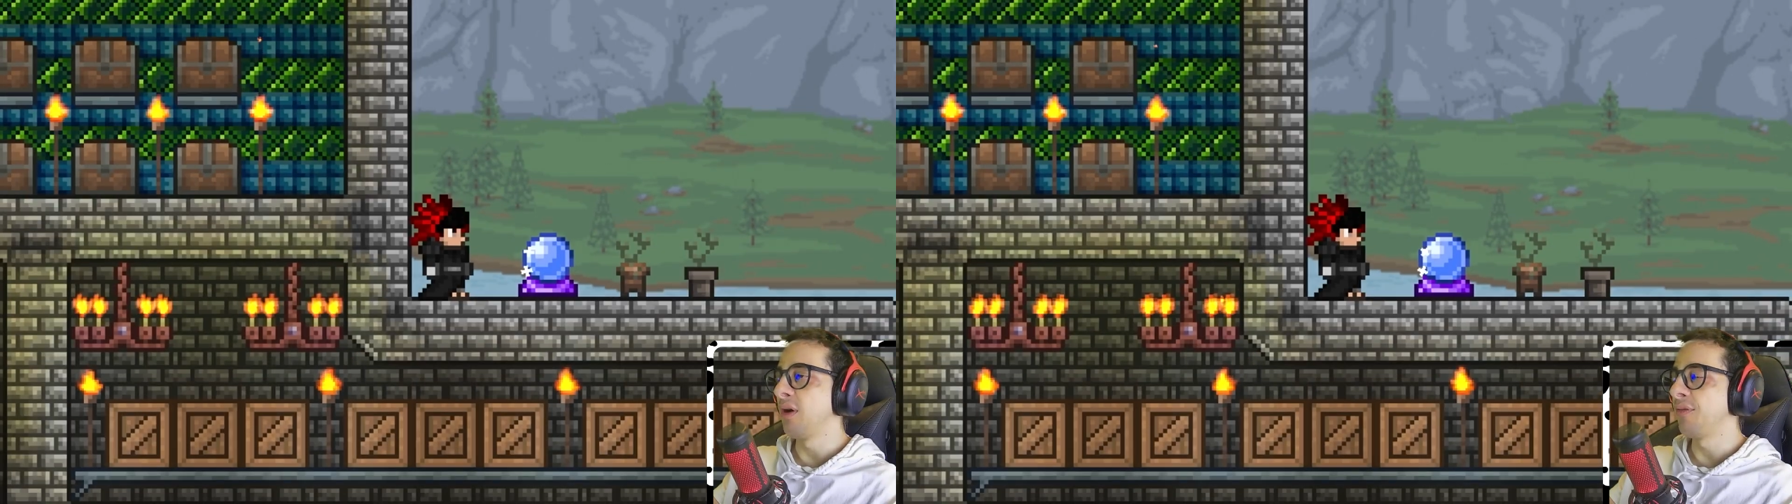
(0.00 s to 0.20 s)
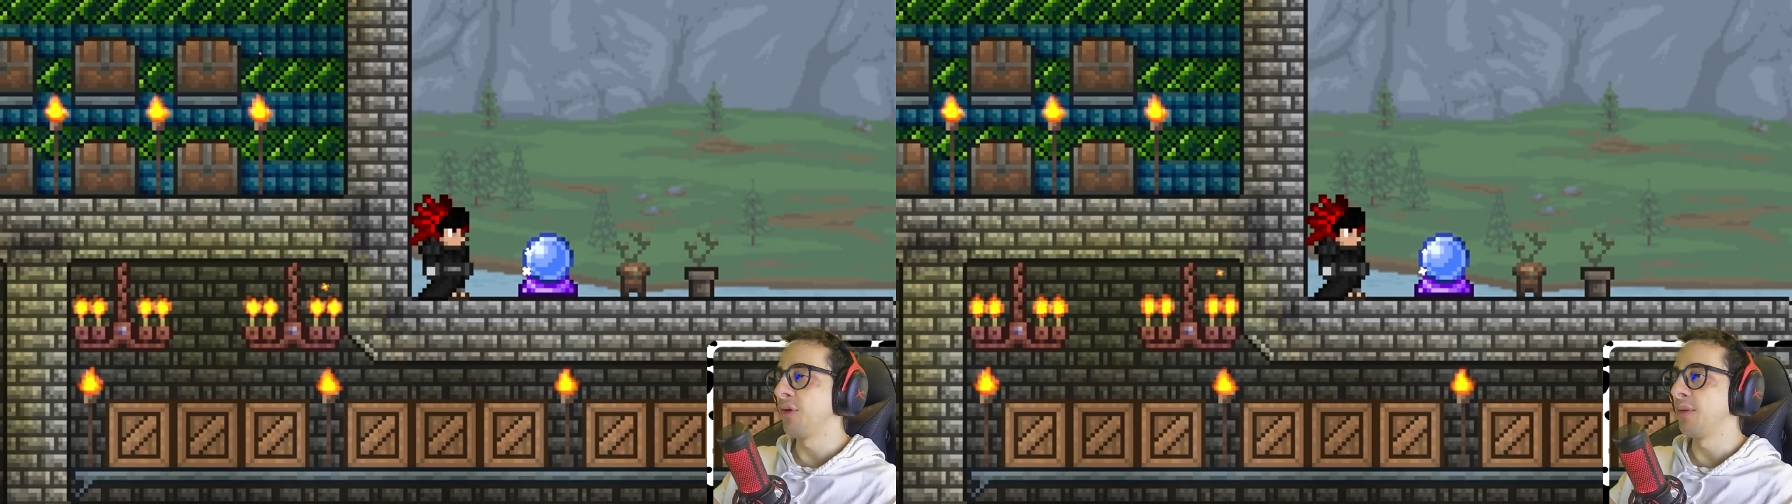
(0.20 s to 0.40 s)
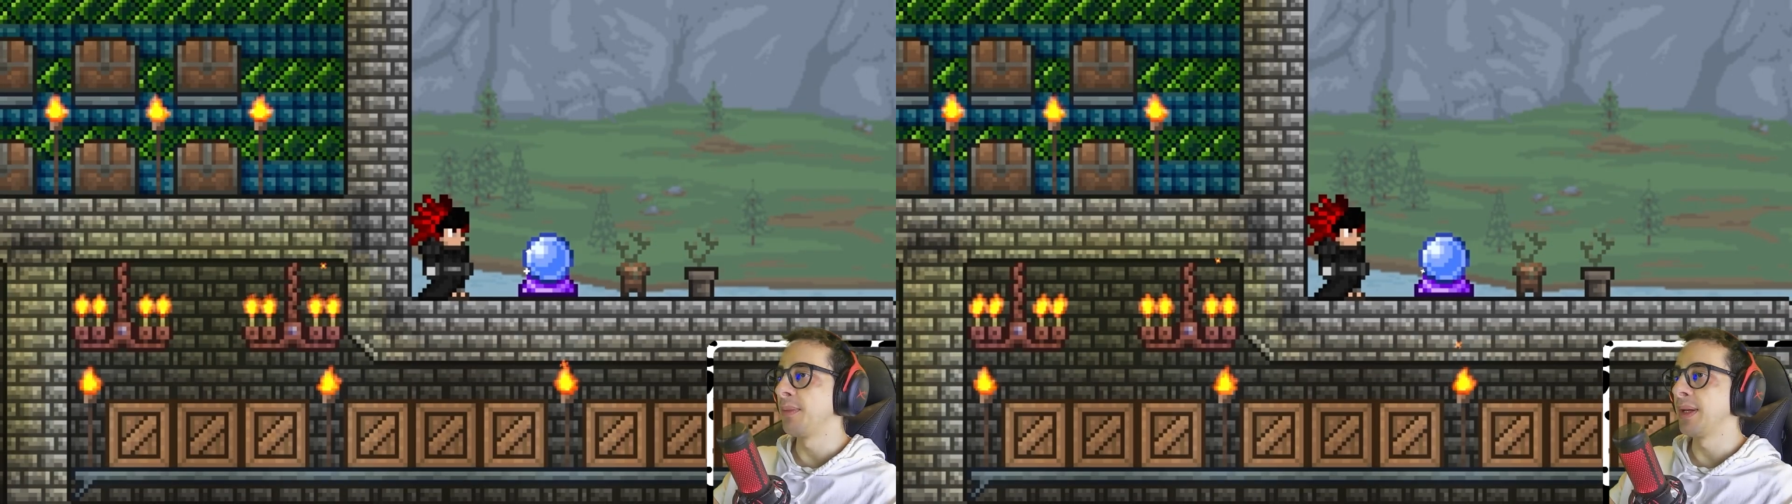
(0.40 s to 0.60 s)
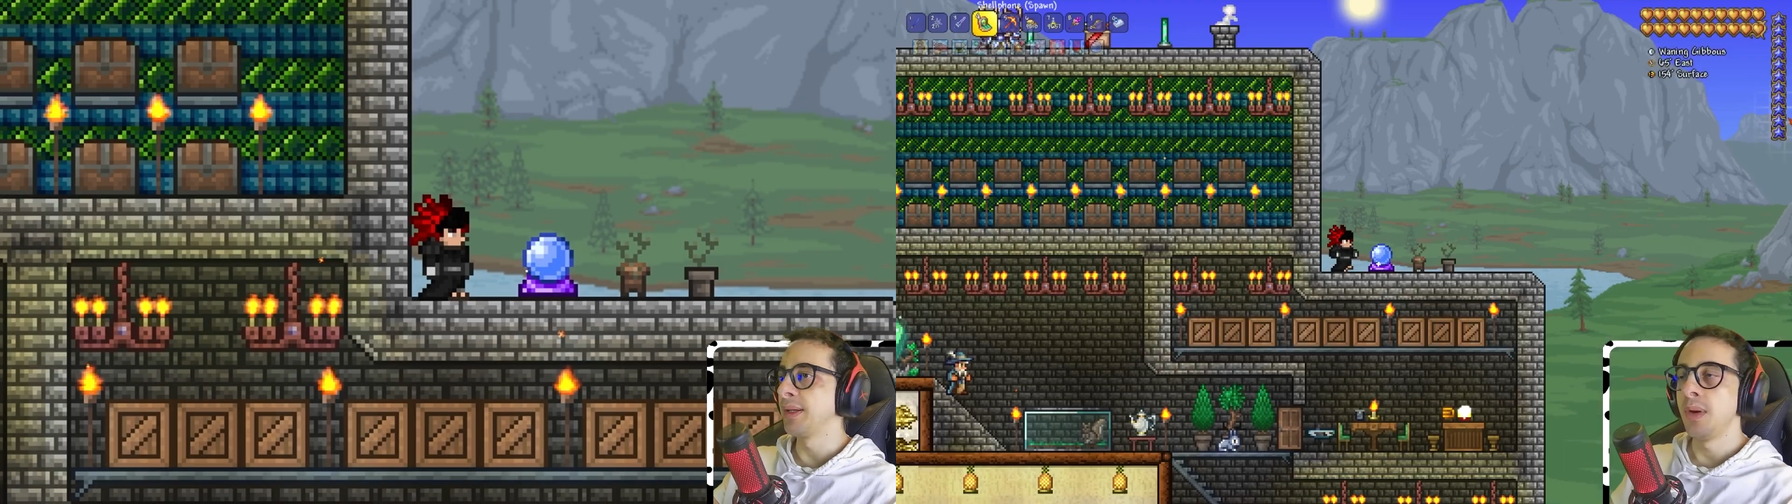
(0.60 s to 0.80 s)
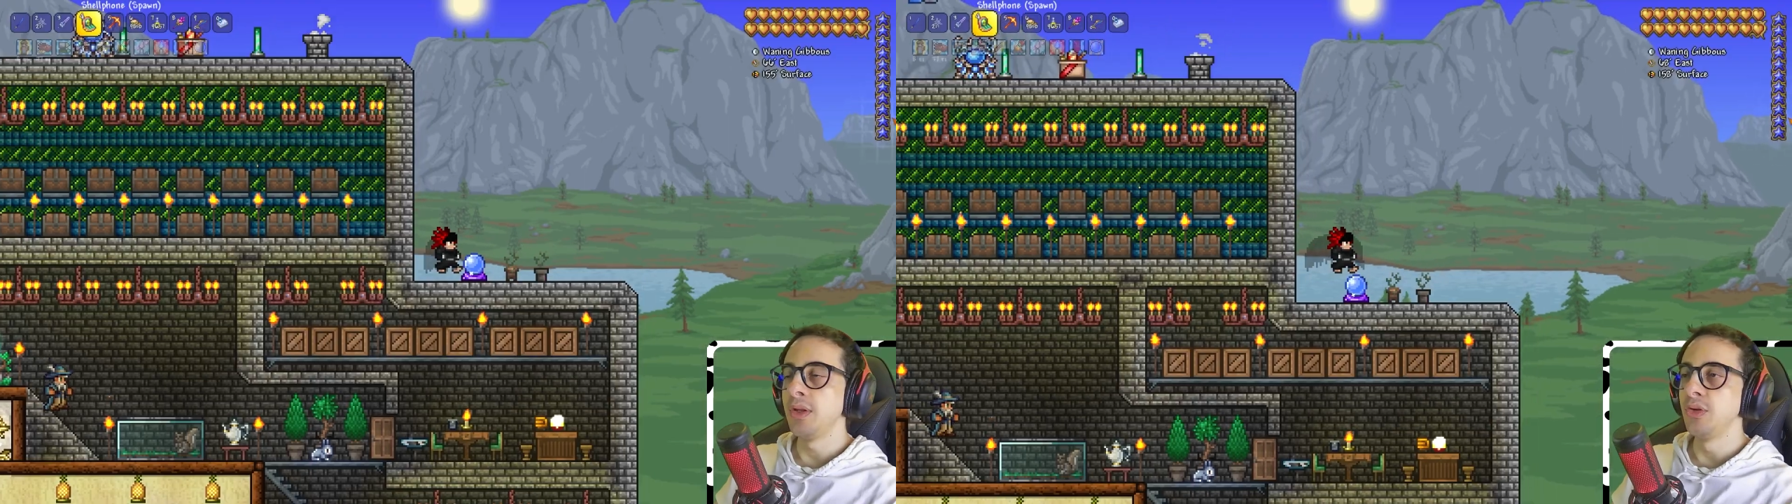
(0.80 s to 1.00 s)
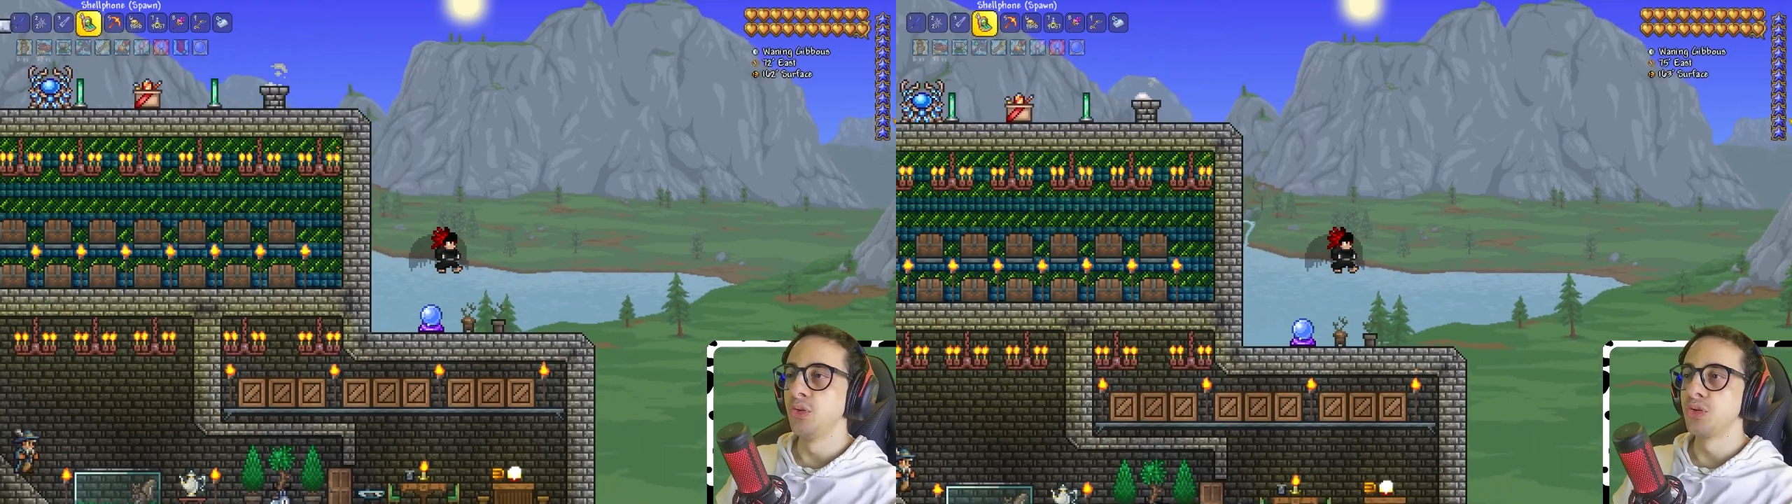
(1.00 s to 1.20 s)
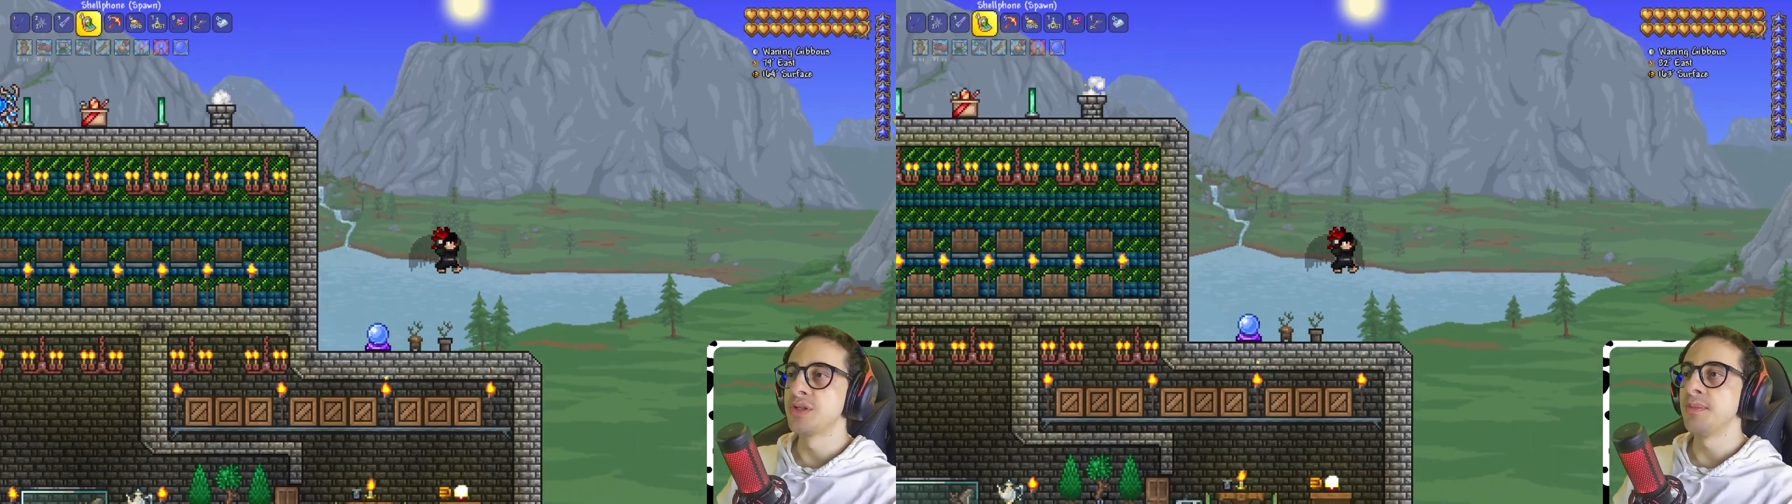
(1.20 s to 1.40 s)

of your mana when you use